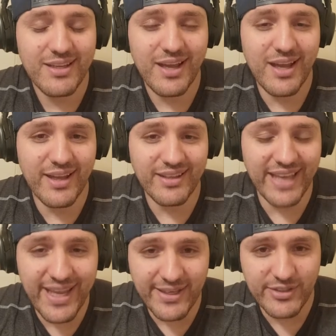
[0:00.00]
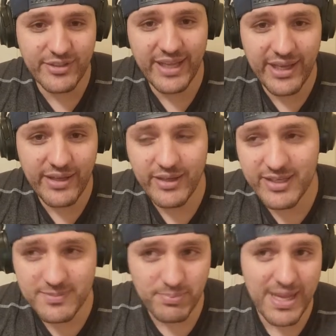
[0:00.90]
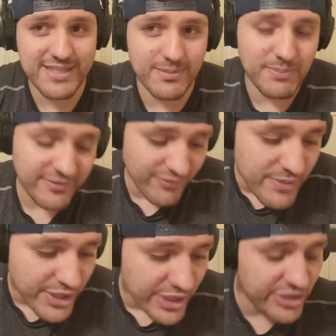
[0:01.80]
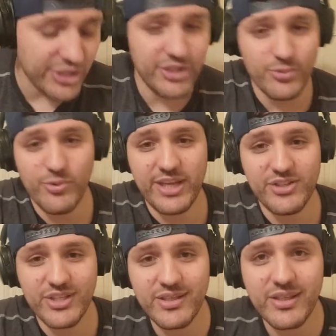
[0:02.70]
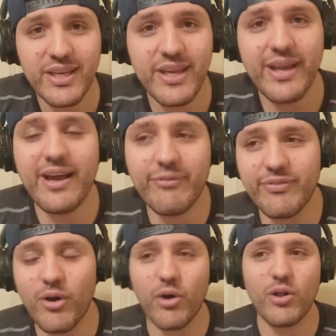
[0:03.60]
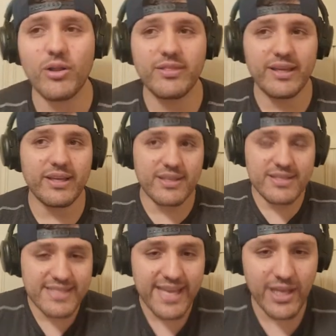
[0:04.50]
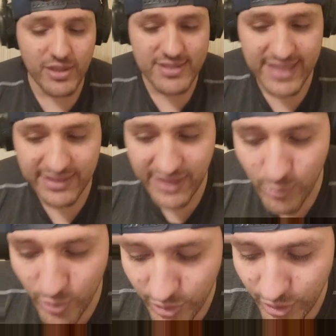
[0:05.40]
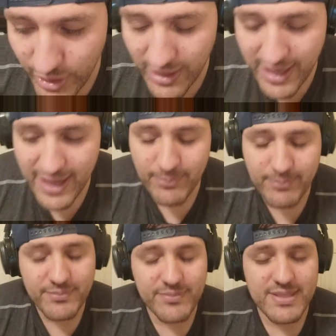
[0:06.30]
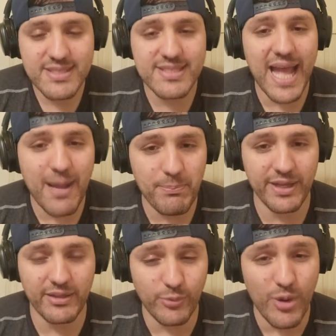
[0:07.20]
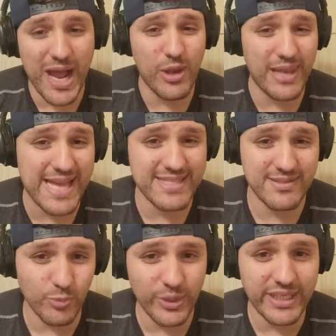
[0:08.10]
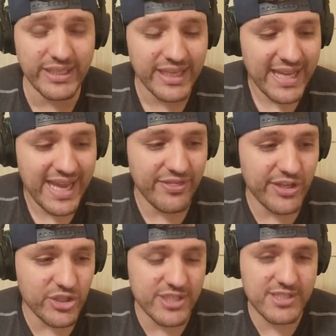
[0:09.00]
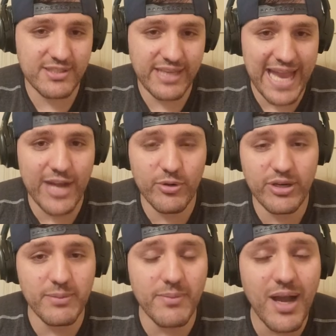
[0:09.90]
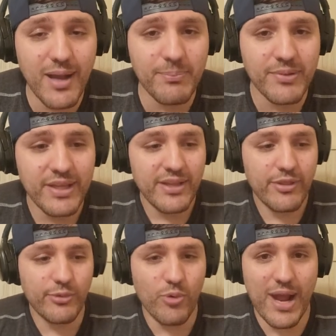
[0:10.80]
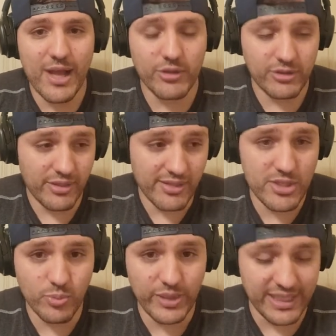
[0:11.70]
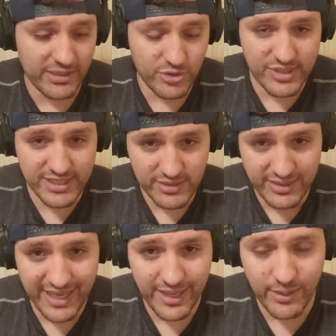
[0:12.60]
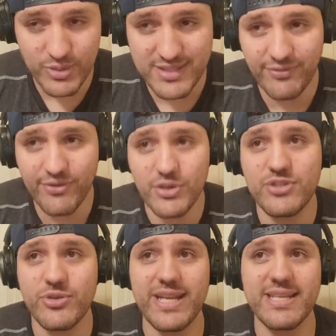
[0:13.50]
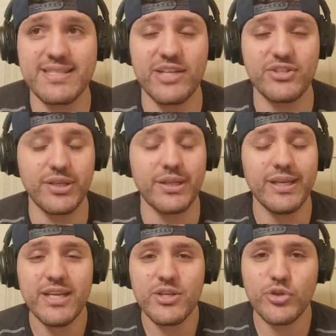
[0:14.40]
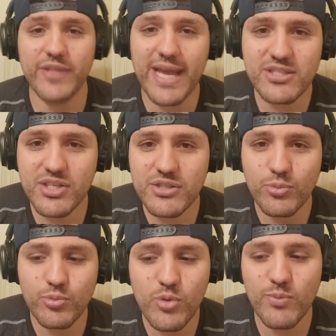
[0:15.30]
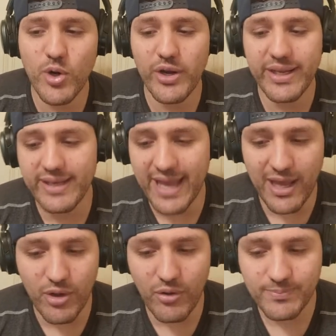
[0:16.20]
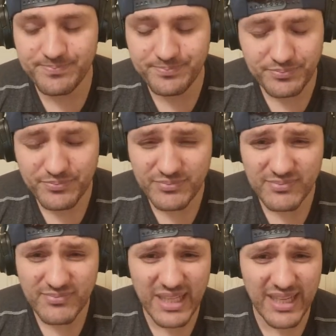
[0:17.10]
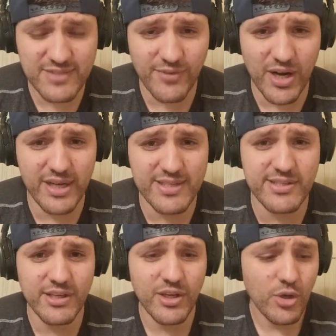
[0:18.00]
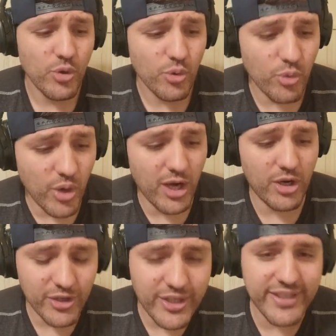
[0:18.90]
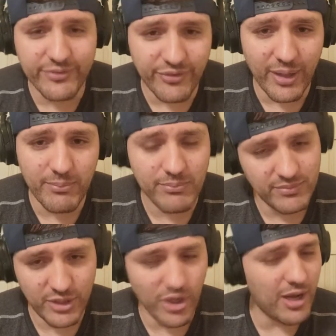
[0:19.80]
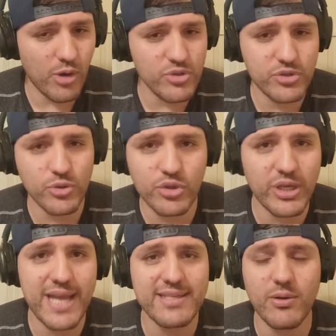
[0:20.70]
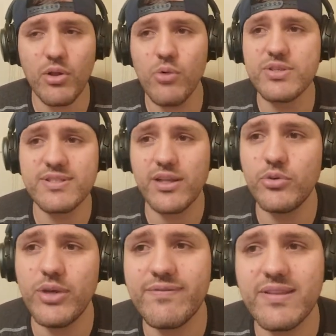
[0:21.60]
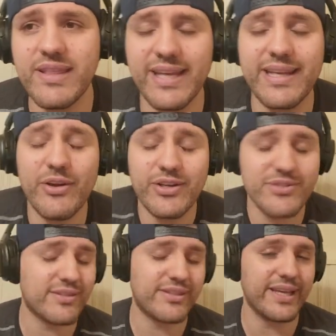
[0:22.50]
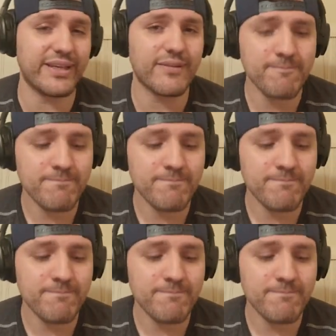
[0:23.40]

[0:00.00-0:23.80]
uh, gain today is possibly from the continuation of all the sales that they were uh, stopping throughout last week, and they're just scattering them up throughout this week. And you've seen today was the first trading session. So that's just a rumor on it. Now, as far as who I heard it from, you know, I always told you guys, I'll always tell you everything. Now, here's the thing.